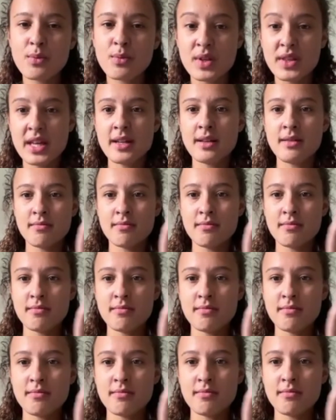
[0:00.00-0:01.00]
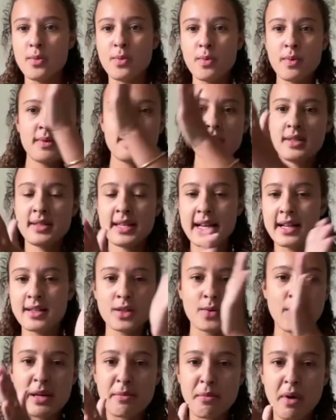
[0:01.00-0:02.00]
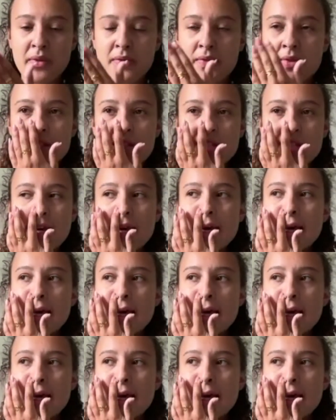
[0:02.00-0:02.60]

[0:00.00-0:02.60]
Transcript: within, 6 to 8 months.